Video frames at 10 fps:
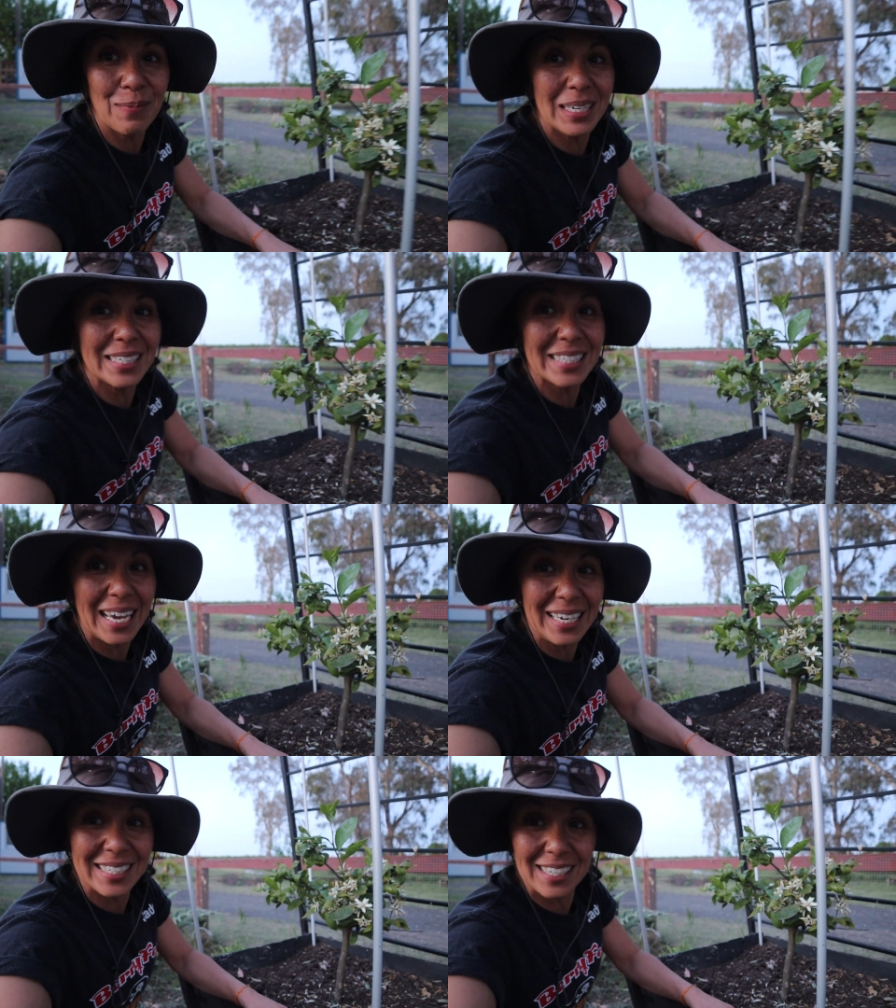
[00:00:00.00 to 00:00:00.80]
I mean, it's
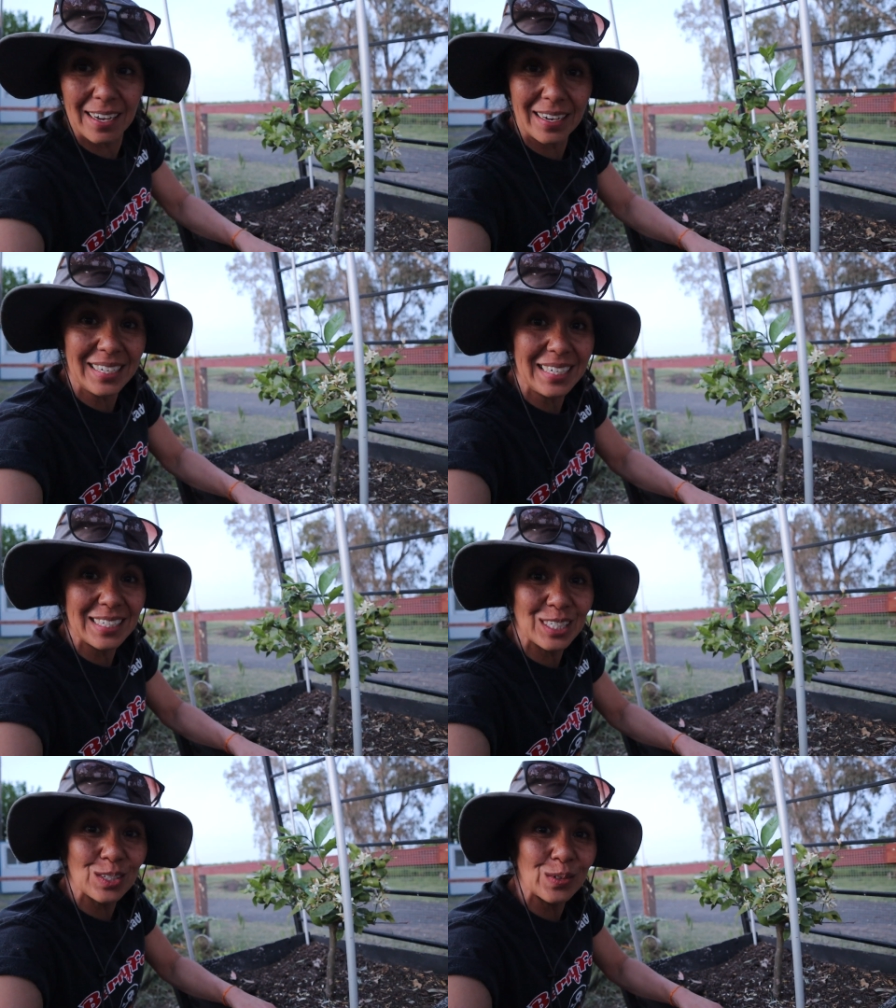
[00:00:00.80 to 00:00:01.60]
kind of
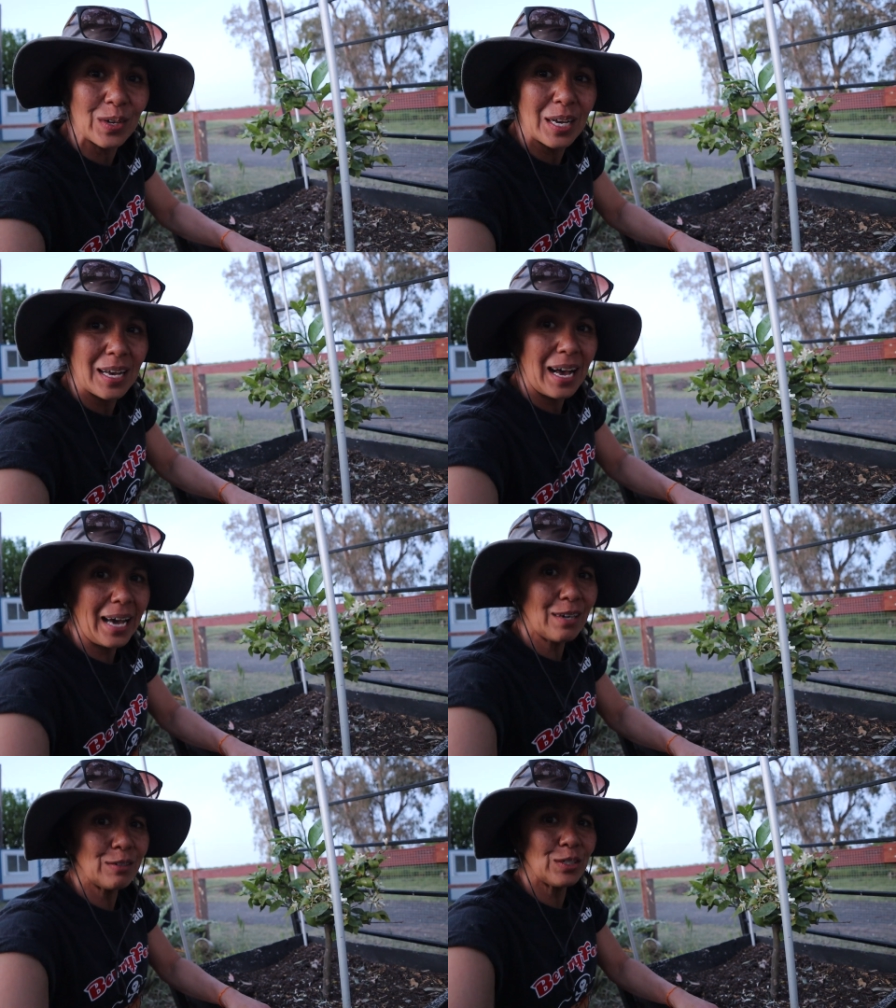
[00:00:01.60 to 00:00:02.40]
tiny, so
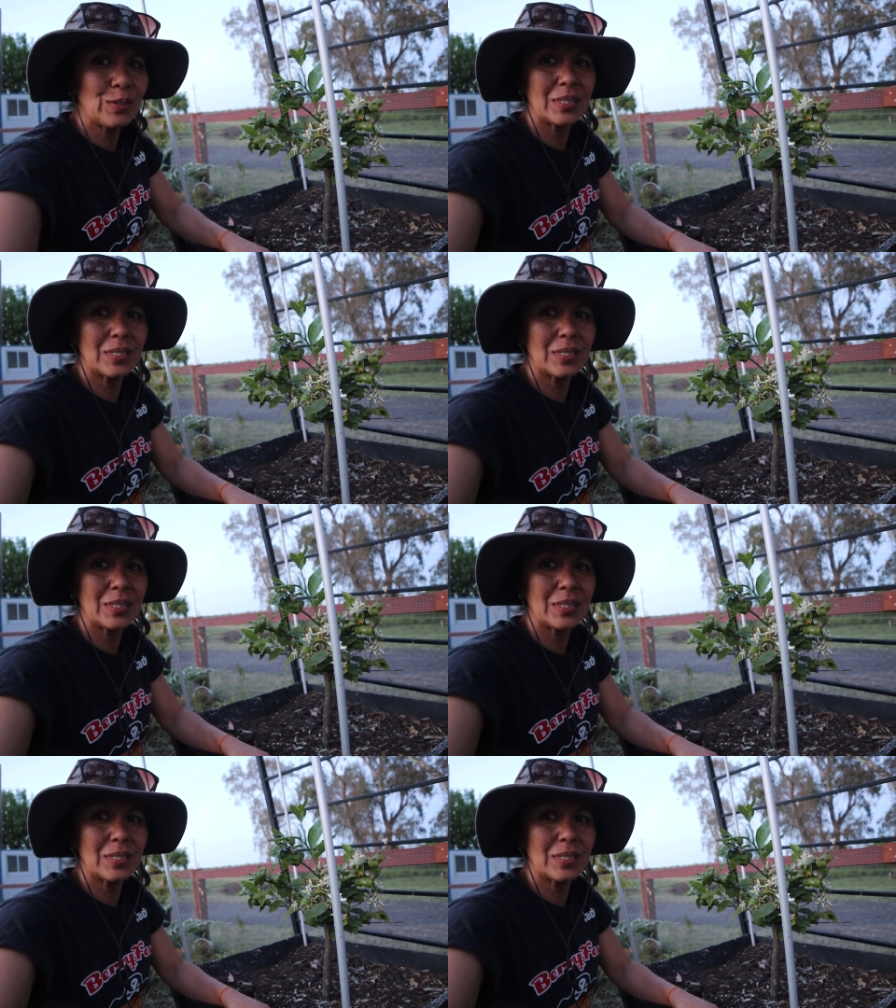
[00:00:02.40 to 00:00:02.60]
I don't know.